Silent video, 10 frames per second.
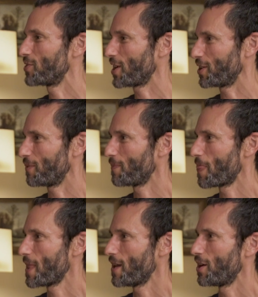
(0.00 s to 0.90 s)
you a second.
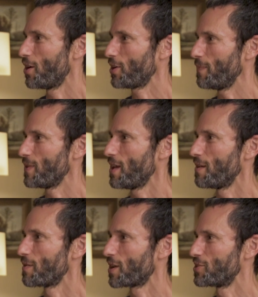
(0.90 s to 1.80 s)
Yeah. Okay,
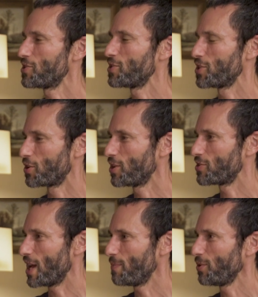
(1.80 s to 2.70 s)
because this is a good
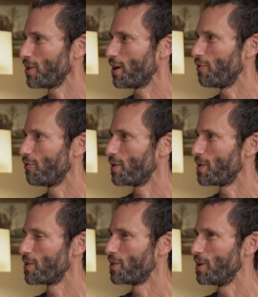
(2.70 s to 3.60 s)
example of
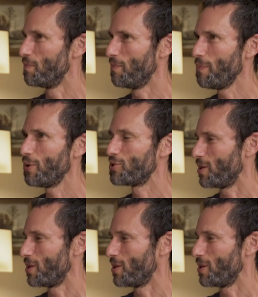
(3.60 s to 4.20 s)
the mumbo